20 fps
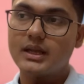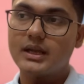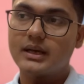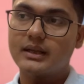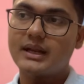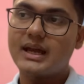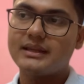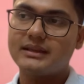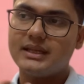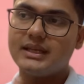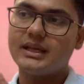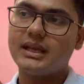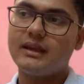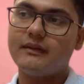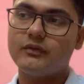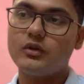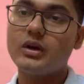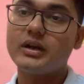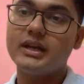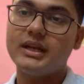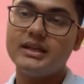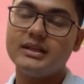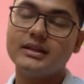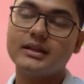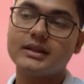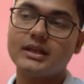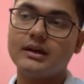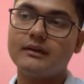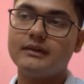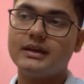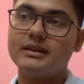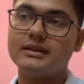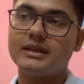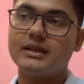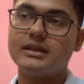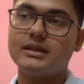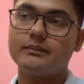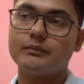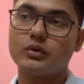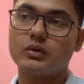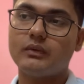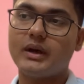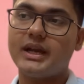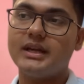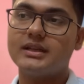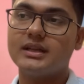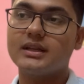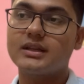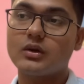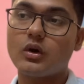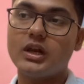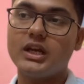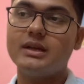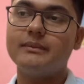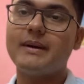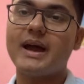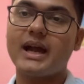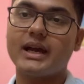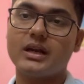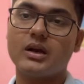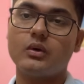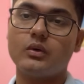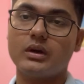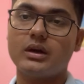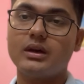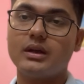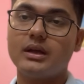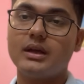and I think if you're reading the surveys, it provides a solid background,